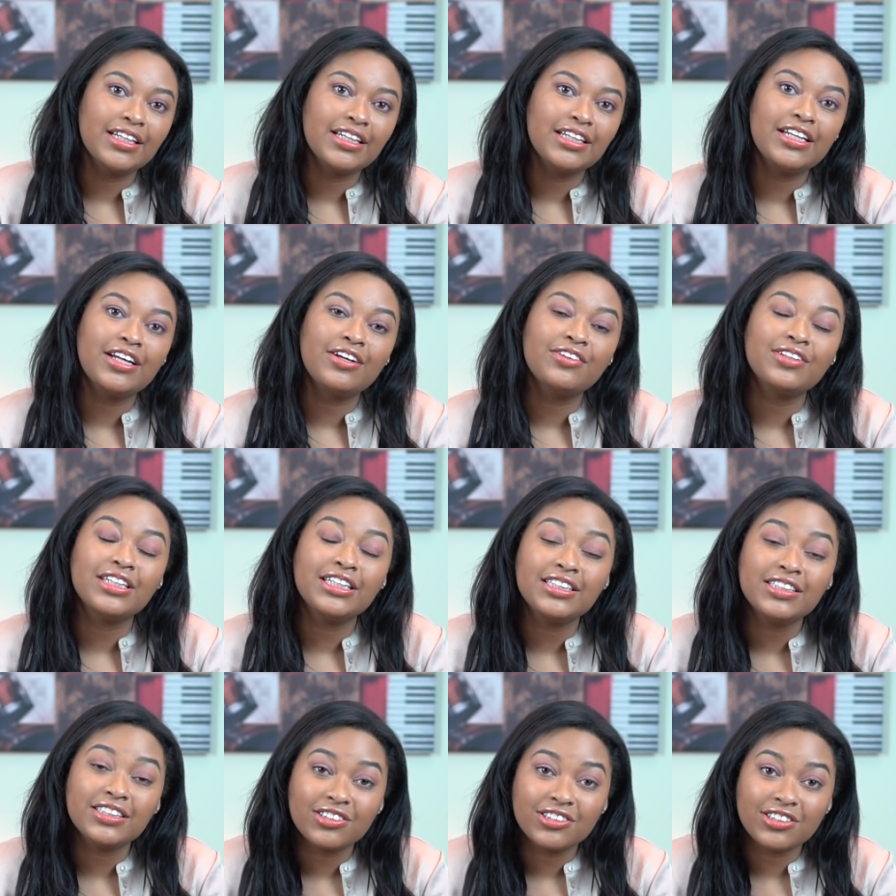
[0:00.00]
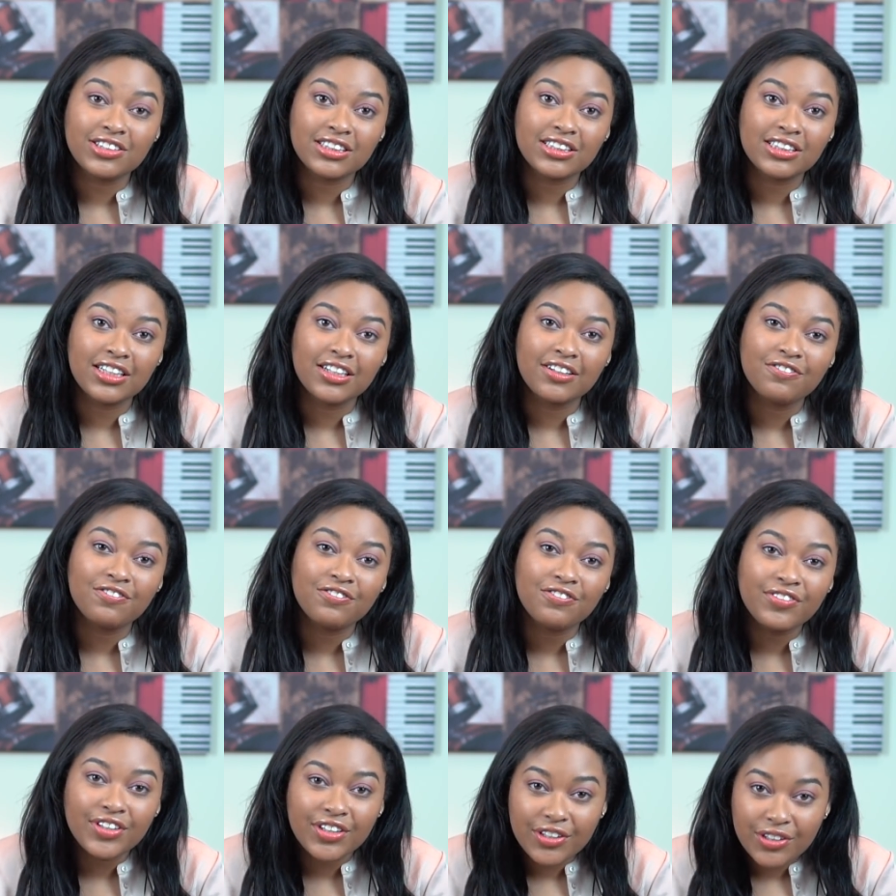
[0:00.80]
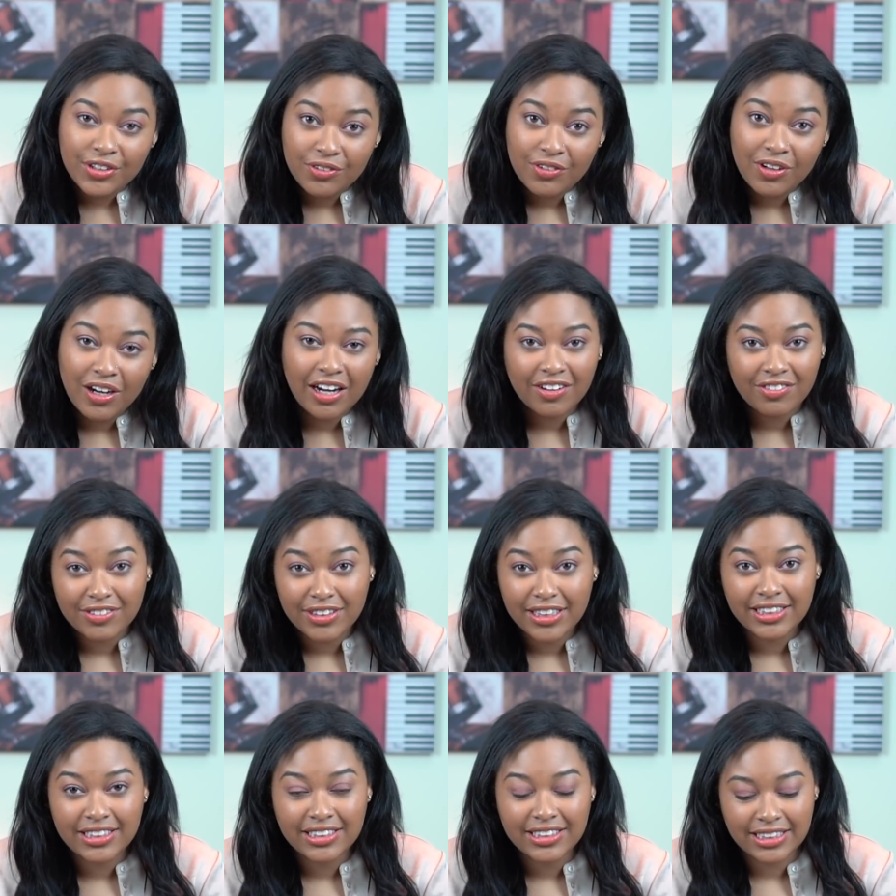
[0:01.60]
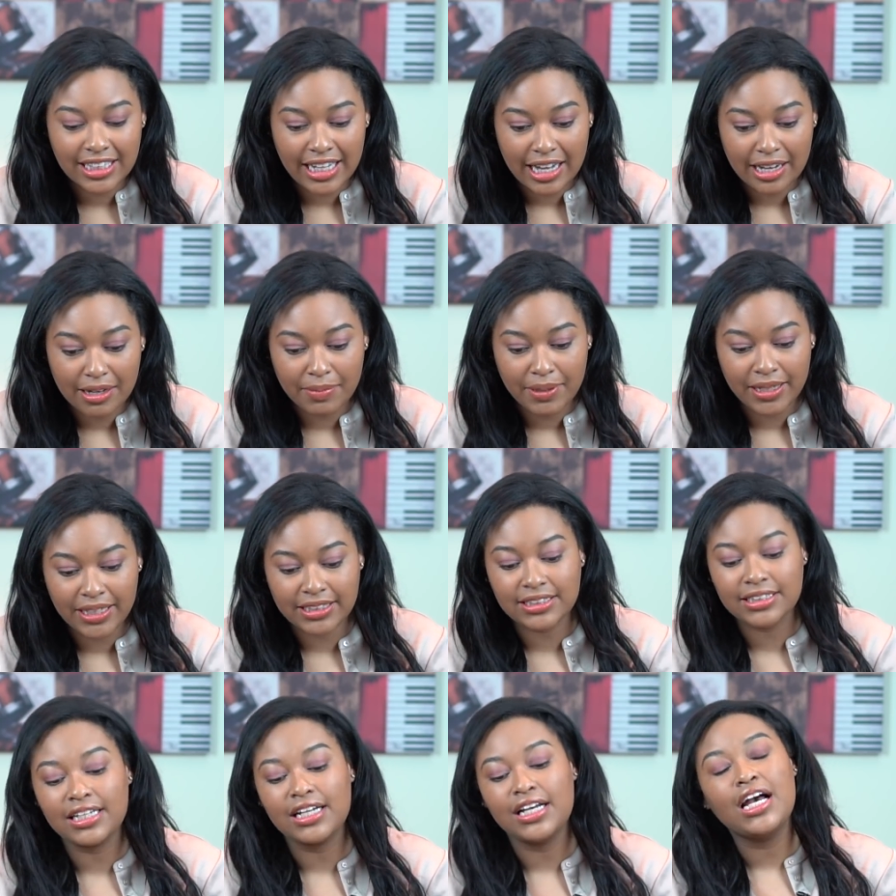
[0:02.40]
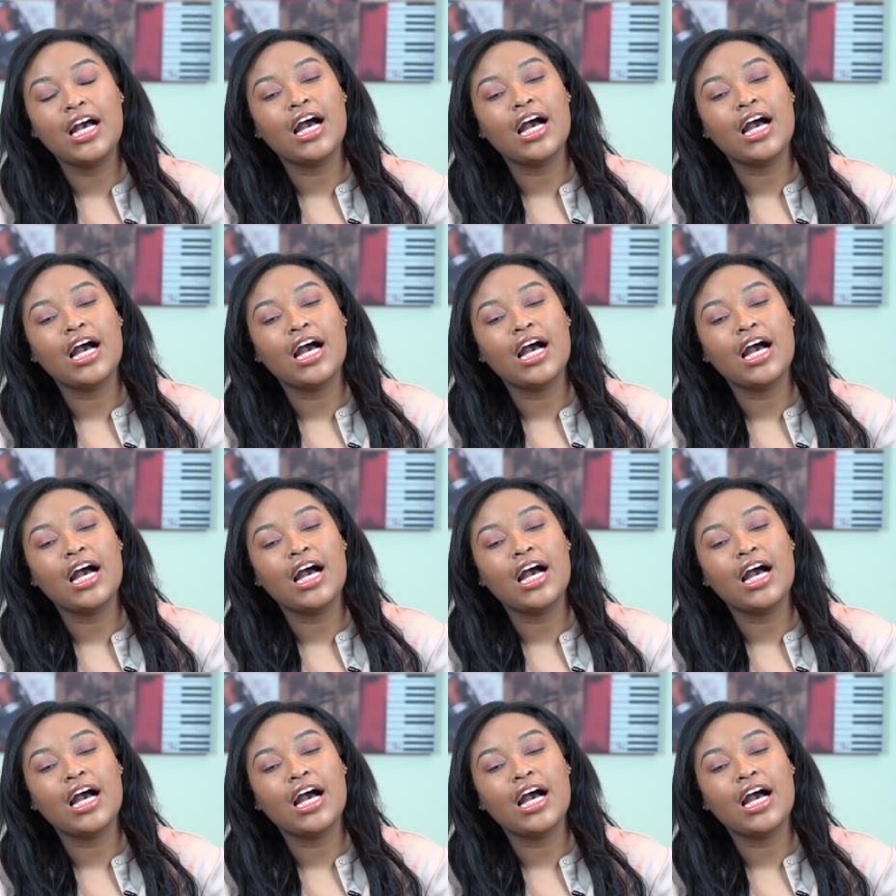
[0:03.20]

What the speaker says: Now, these are just a few of their stock picks.